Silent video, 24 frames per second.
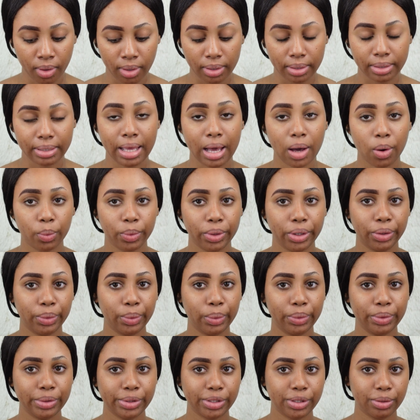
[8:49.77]
Now we're
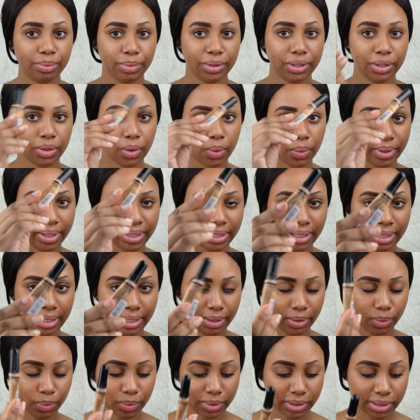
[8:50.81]
going to be going
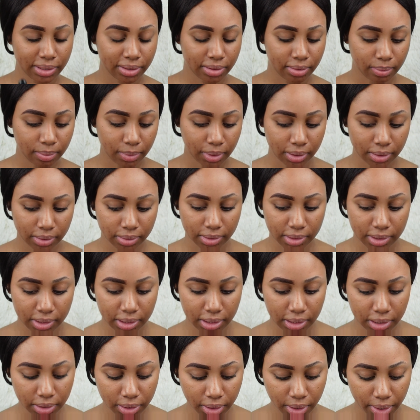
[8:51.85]
in with some
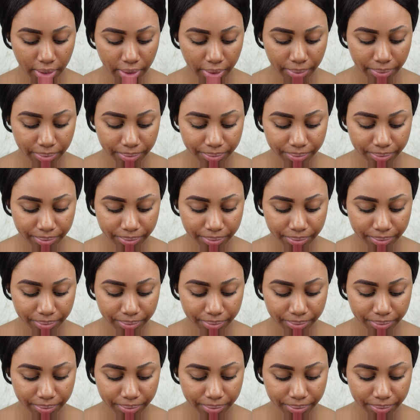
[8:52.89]
concealer.